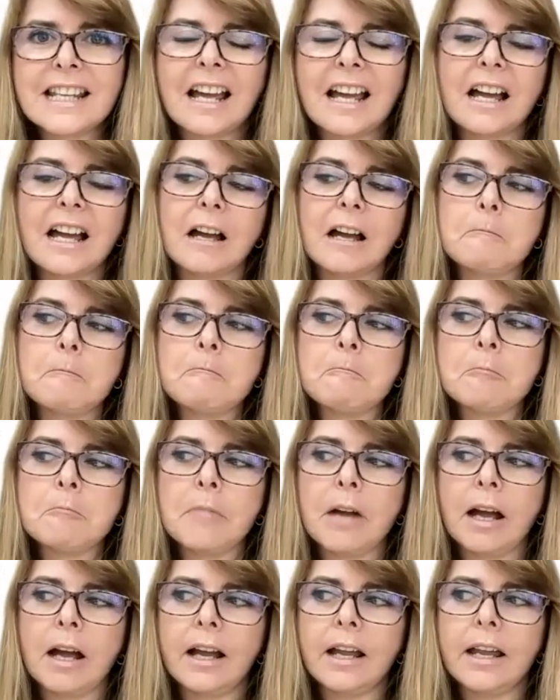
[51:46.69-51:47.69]

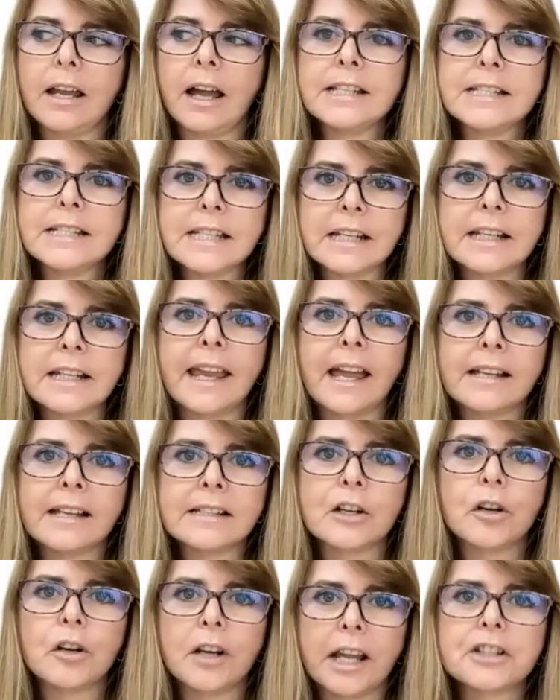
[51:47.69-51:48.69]
I did get
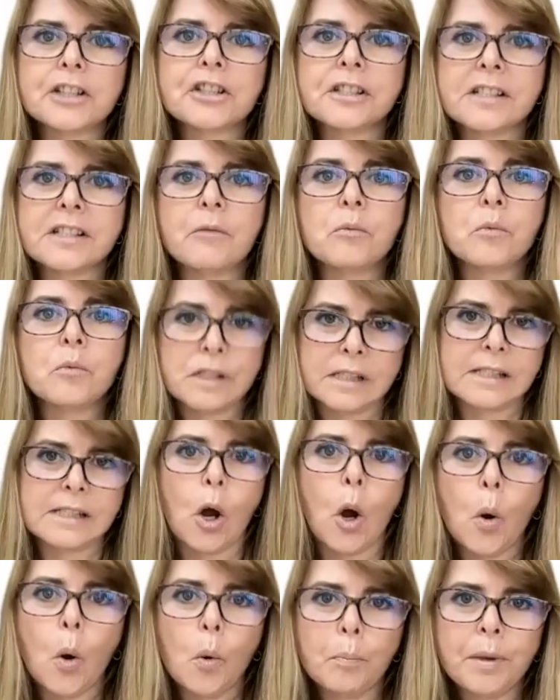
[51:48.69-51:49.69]
the connections I was
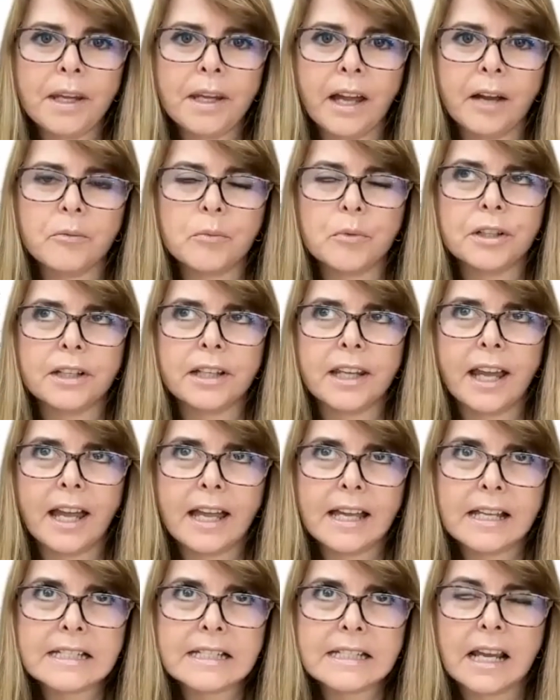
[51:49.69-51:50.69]
hoping I would
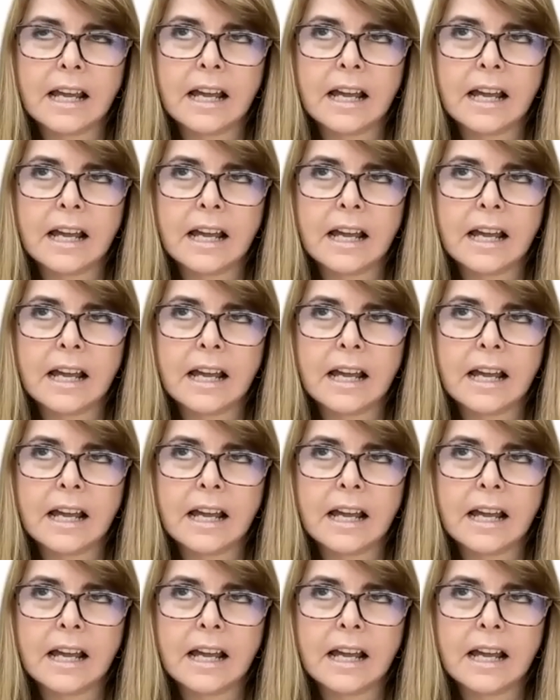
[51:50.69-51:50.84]
get.